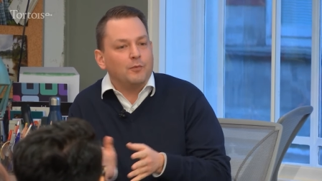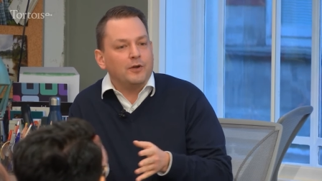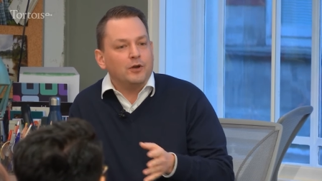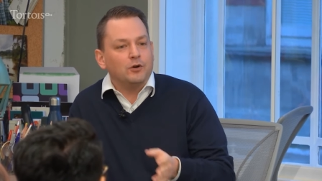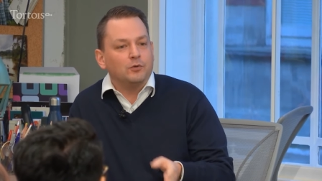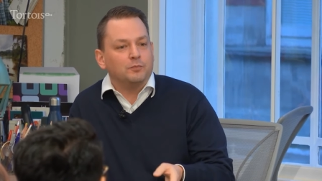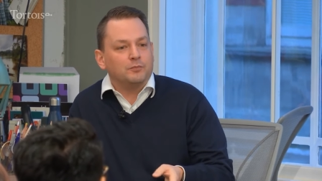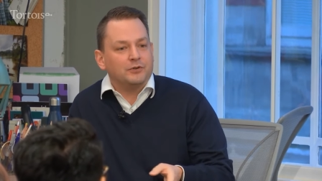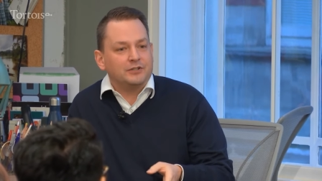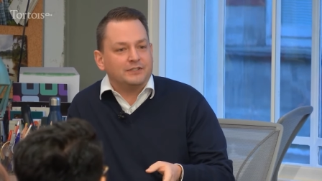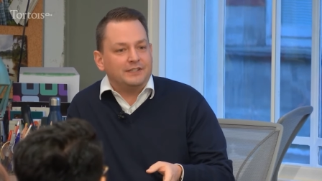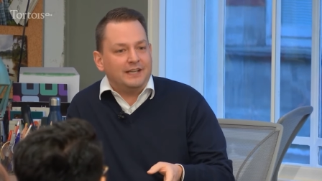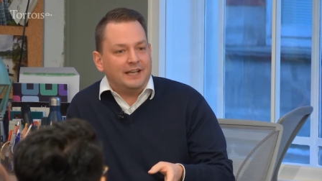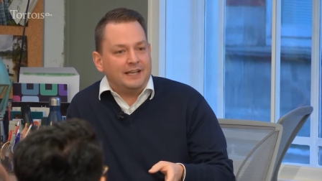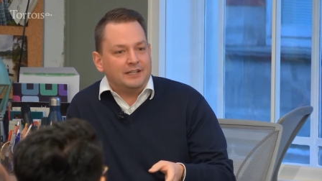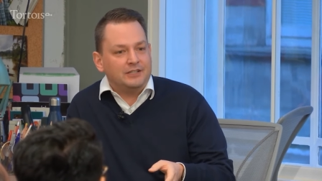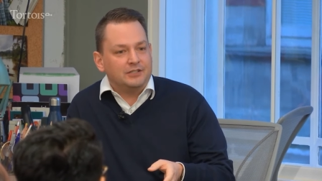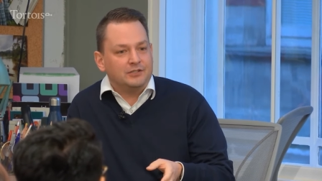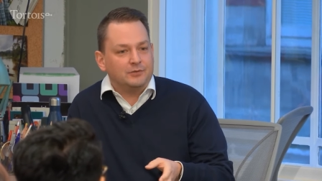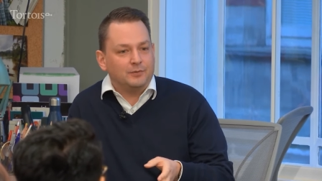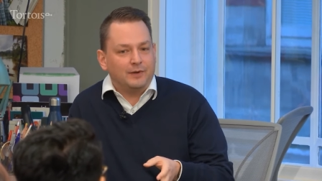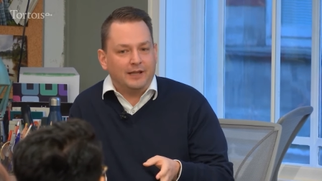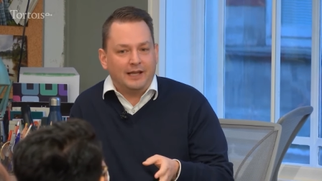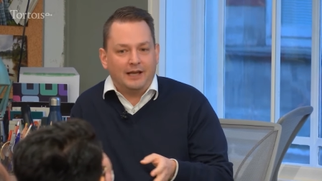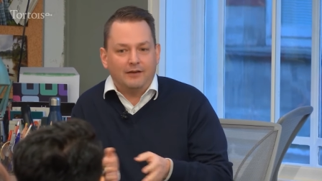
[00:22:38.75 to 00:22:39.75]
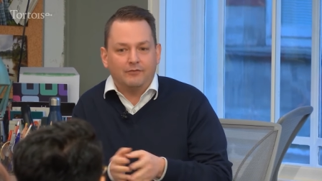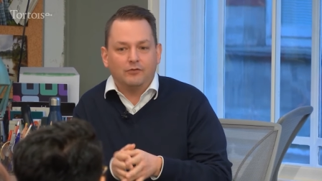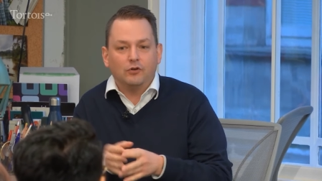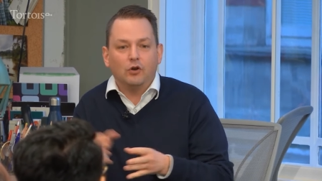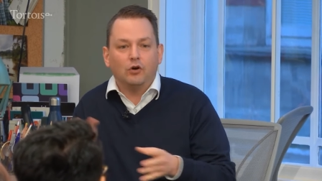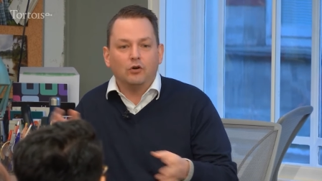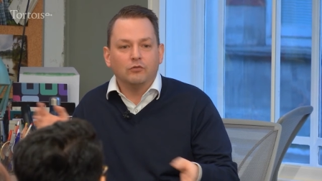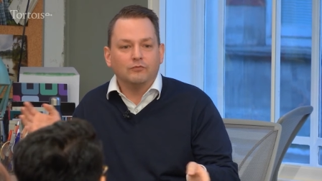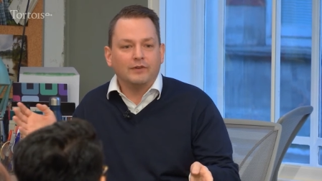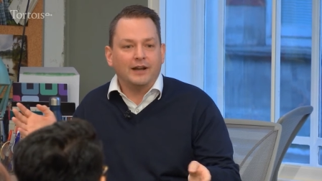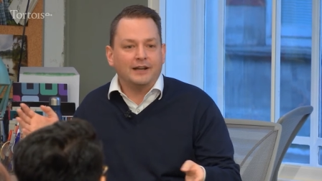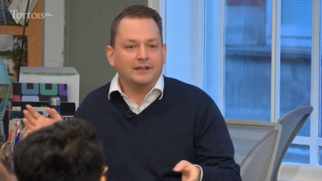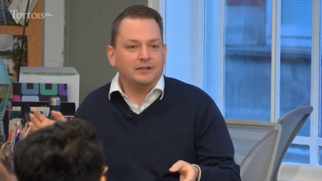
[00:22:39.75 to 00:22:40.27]
we all pretend we have
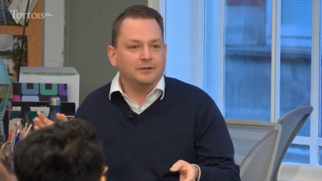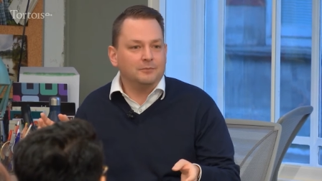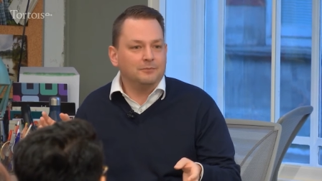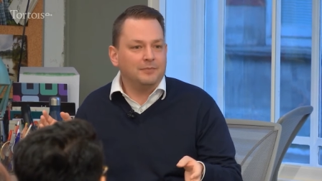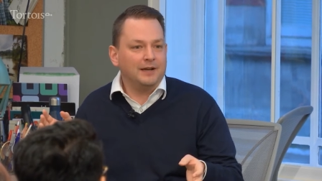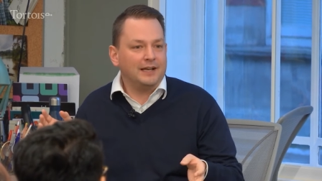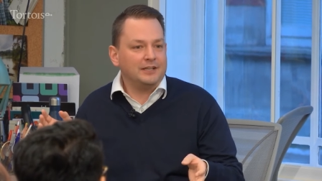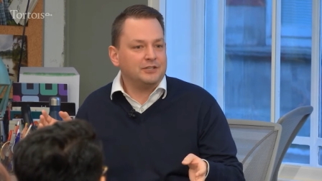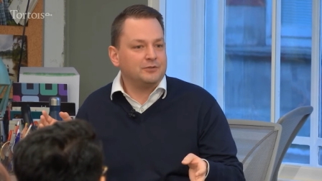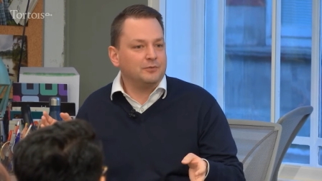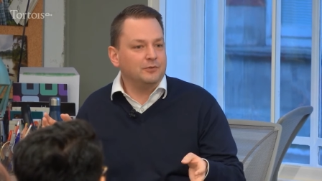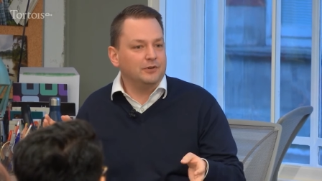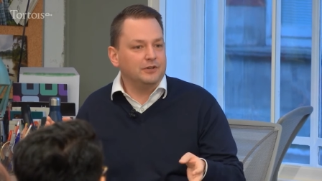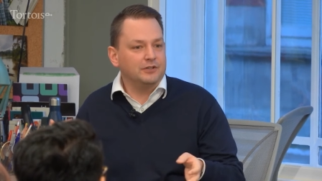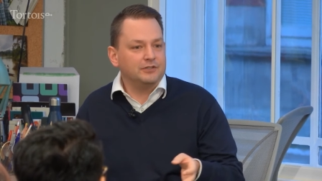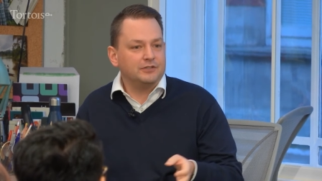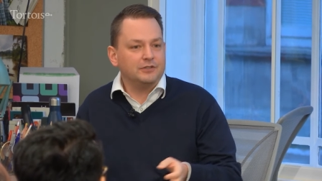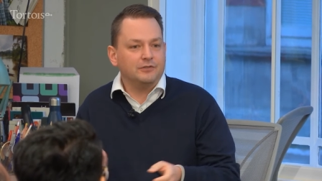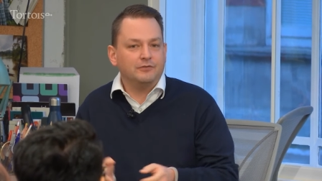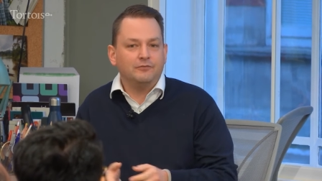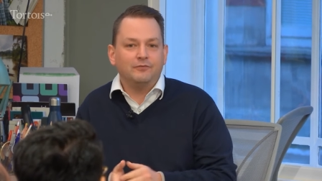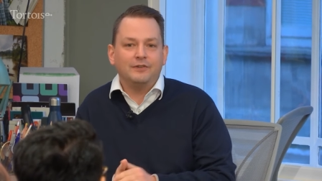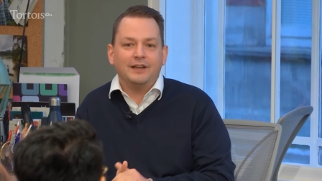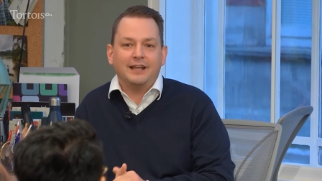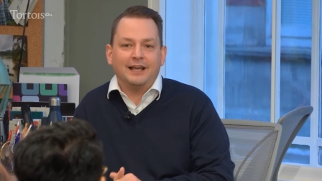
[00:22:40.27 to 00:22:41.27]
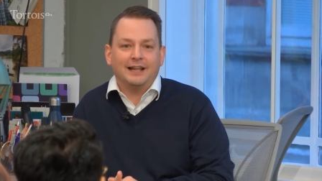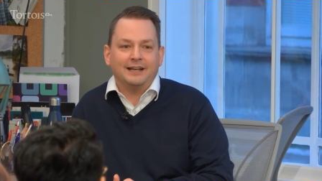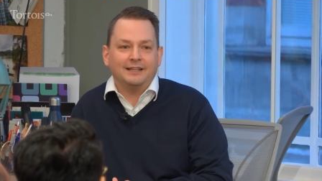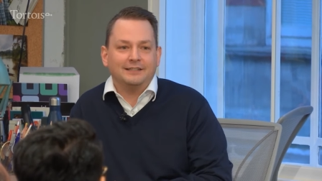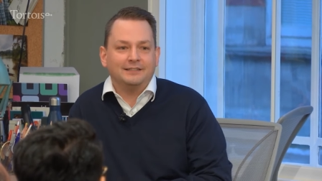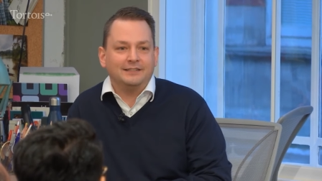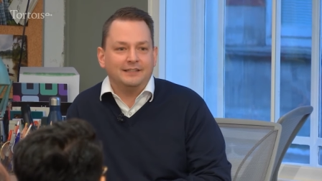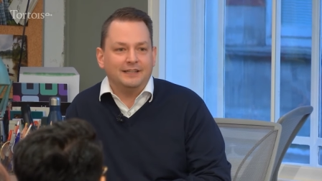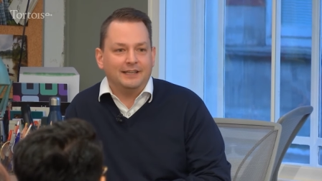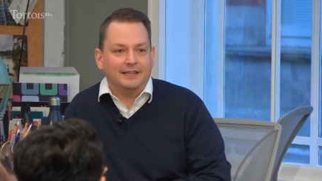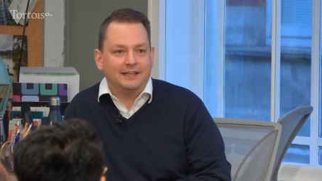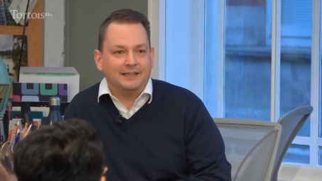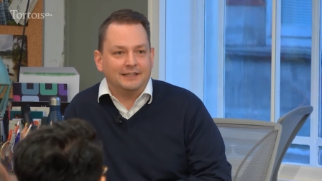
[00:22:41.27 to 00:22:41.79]
long random passwords, and
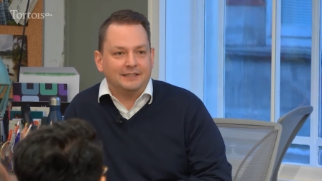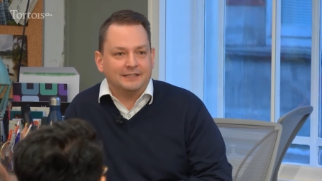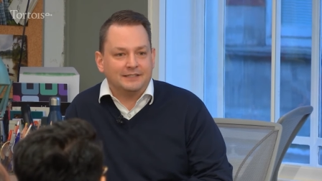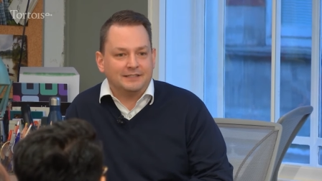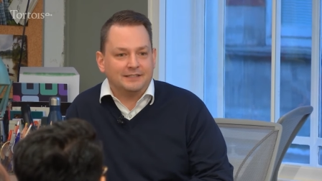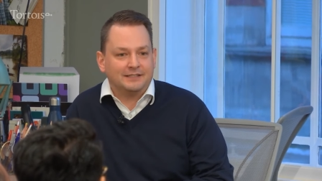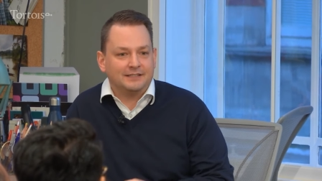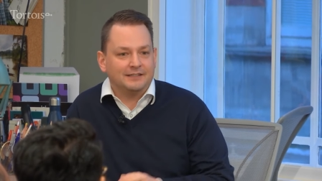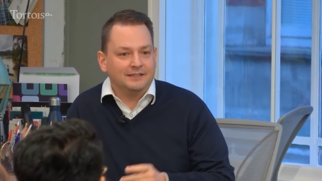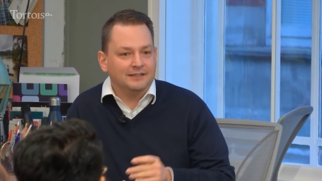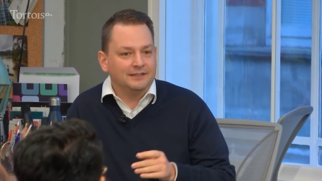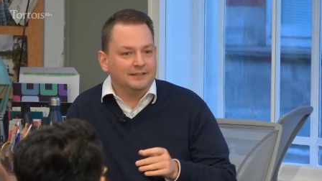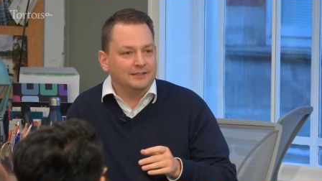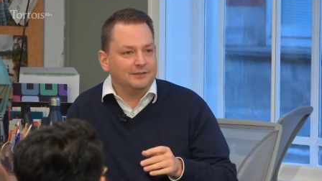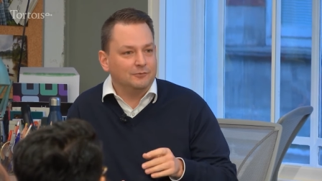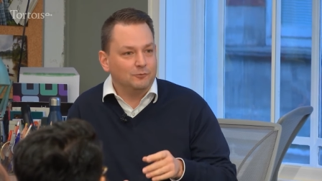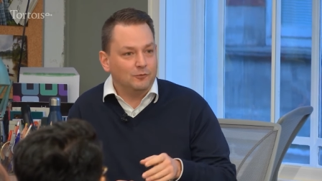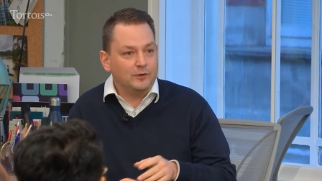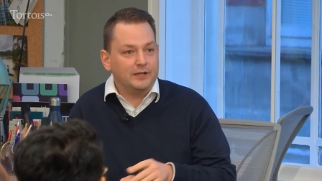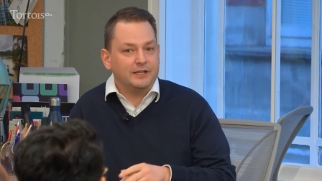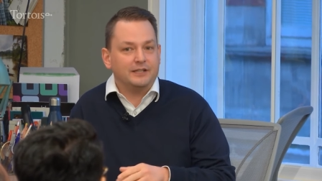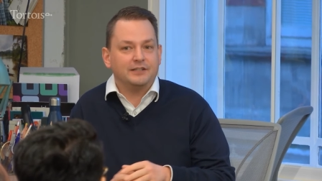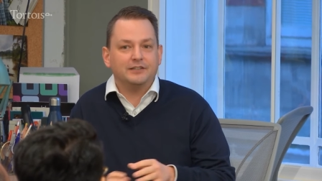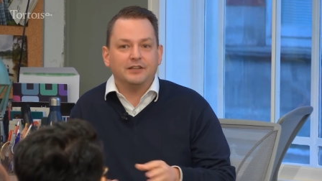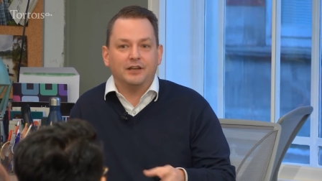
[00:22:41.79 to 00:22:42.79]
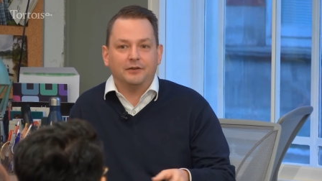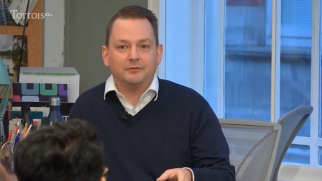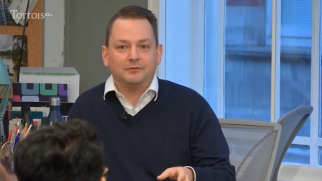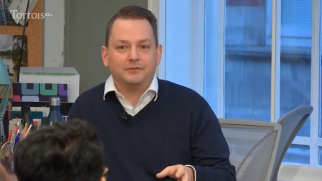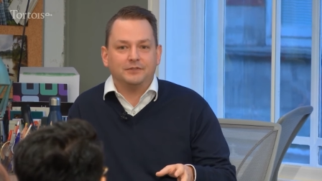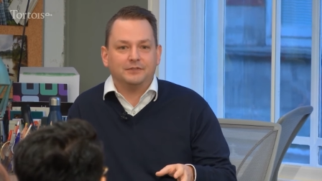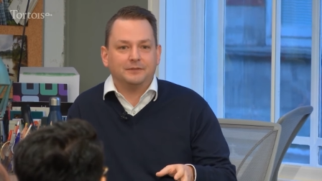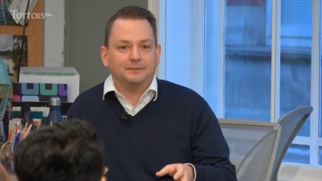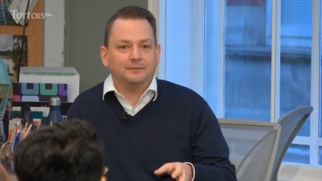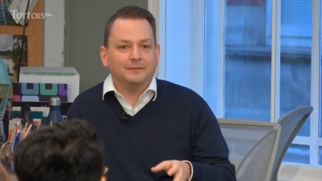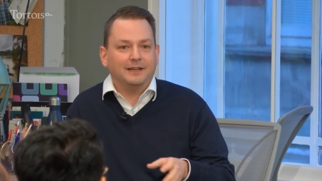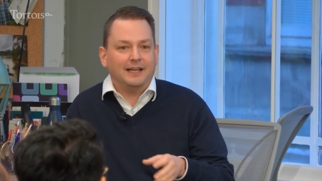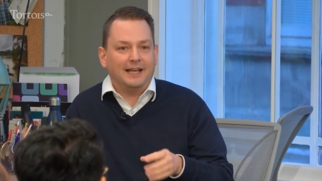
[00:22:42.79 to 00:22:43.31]
reality is we
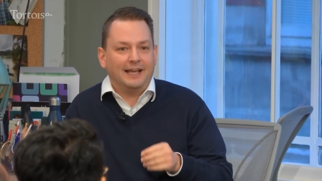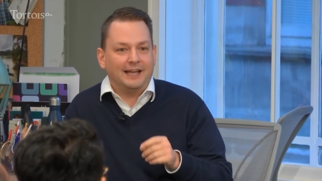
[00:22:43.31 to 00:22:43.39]
don't.